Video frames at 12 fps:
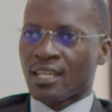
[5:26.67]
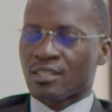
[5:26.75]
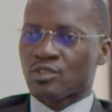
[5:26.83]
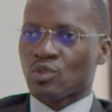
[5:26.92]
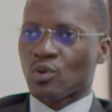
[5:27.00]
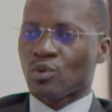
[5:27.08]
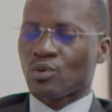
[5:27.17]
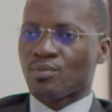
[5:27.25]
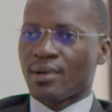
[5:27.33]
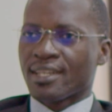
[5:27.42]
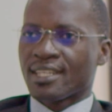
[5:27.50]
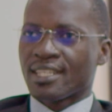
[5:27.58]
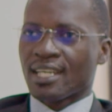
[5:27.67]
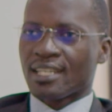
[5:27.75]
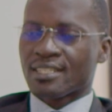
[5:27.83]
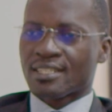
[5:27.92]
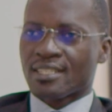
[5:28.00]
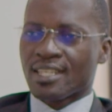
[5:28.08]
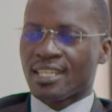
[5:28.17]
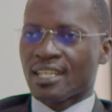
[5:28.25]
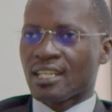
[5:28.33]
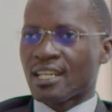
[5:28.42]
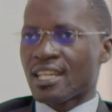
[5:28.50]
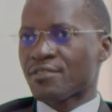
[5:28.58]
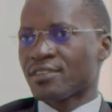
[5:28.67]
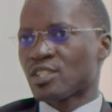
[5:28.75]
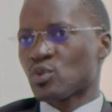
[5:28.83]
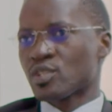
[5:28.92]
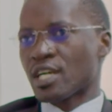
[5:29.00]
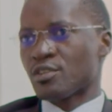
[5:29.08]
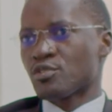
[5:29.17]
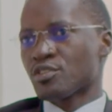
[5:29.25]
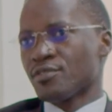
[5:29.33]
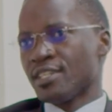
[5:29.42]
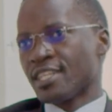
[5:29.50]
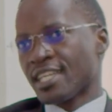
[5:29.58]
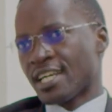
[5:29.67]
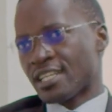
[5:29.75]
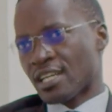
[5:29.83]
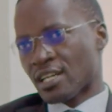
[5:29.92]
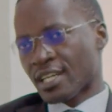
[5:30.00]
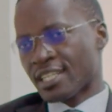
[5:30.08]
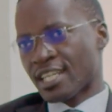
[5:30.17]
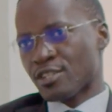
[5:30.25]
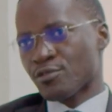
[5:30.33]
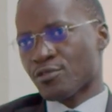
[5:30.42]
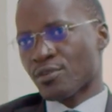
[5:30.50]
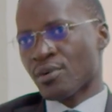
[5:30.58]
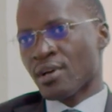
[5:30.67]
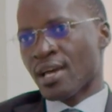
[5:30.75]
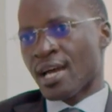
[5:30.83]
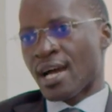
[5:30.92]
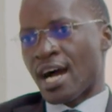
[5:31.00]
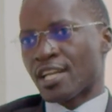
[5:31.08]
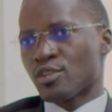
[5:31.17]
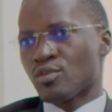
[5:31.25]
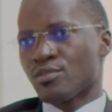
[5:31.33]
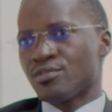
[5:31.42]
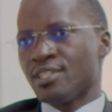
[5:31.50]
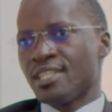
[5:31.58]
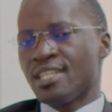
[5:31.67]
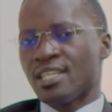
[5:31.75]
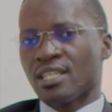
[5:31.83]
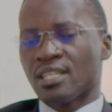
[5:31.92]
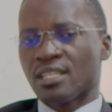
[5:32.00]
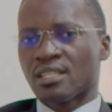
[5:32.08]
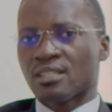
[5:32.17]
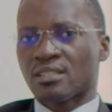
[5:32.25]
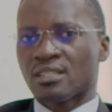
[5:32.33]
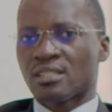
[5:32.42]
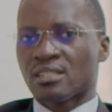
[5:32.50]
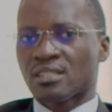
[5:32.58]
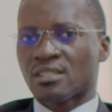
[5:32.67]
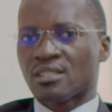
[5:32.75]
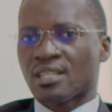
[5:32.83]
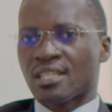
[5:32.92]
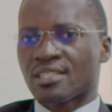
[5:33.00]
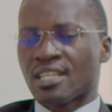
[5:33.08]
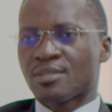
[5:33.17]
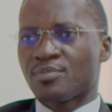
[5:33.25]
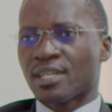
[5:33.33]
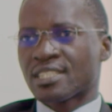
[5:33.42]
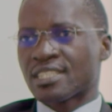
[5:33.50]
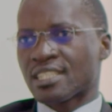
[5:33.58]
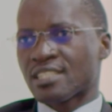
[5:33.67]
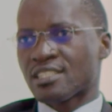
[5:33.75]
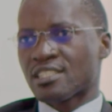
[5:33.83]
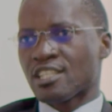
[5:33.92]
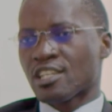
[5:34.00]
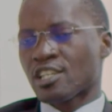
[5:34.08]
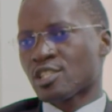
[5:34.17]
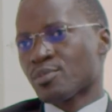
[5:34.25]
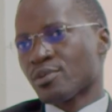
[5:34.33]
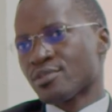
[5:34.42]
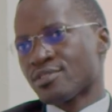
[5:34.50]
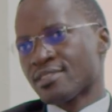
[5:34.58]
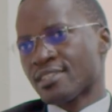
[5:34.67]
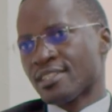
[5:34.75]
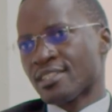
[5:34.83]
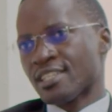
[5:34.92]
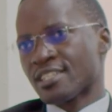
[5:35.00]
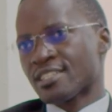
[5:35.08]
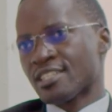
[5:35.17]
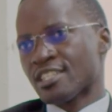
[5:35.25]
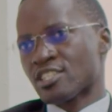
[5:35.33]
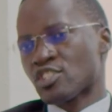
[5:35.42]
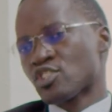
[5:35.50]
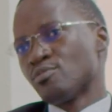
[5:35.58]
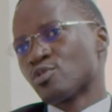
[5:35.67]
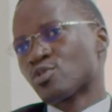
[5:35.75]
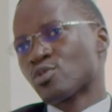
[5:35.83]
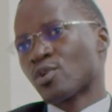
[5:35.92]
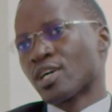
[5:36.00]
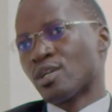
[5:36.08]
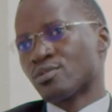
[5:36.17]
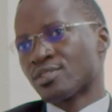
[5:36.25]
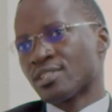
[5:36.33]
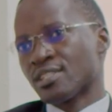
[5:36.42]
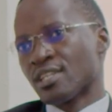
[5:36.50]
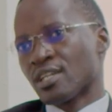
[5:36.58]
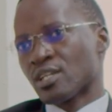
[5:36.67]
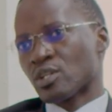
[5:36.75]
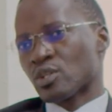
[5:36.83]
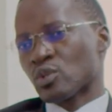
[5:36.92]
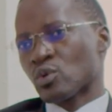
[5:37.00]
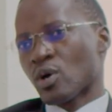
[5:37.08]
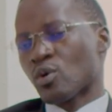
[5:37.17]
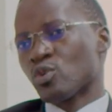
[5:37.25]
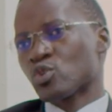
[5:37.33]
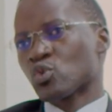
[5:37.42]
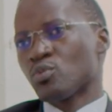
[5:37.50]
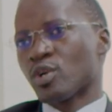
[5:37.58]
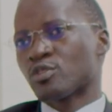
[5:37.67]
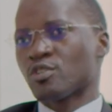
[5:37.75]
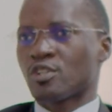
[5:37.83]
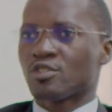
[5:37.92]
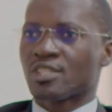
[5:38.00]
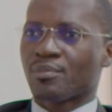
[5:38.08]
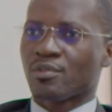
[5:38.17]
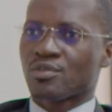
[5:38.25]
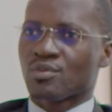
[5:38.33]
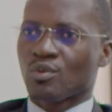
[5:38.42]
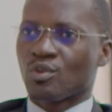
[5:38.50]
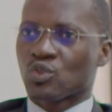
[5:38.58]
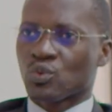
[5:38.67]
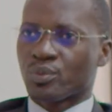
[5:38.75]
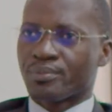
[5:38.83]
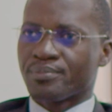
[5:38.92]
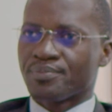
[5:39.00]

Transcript: So malaria is there, other things which are not even there are catered for. At the end of the day, such practices, they expose the system of stockouts. We are consuming what we are not supposed to consume.